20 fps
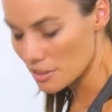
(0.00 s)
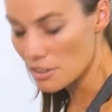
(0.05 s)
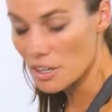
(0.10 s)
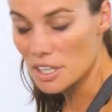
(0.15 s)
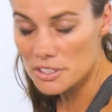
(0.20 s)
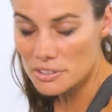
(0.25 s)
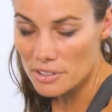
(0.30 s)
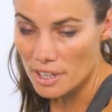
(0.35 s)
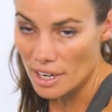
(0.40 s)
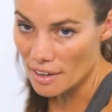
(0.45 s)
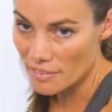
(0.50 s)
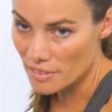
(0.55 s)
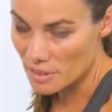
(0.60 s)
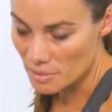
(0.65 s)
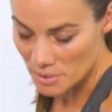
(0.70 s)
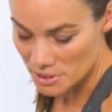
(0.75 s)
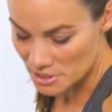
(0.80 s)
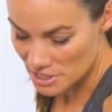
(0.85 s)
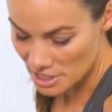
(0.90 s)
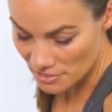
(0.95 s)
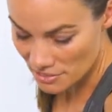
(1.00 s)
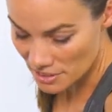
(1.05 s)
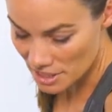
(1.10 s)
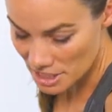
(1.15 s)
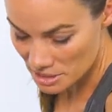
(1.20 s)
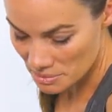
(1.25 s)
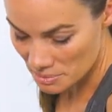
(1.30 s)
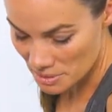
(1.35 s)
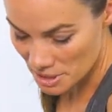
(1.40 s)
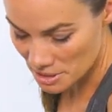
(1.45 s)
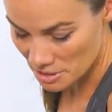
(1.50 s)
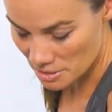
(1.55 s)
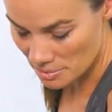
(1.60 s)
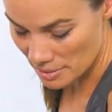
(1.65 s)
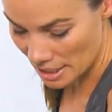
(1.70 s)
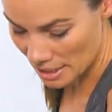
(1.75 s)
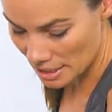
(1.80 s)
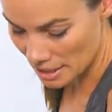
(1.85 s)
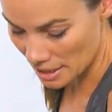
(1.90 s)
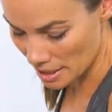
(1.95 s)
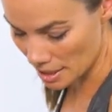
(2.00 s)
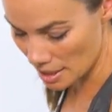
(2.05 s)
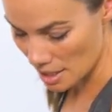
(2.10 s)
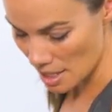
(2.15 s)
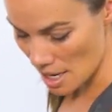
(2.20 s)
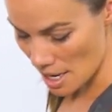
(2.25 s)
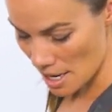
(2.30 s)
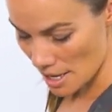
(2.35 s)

You also have the multifidus muscle back here.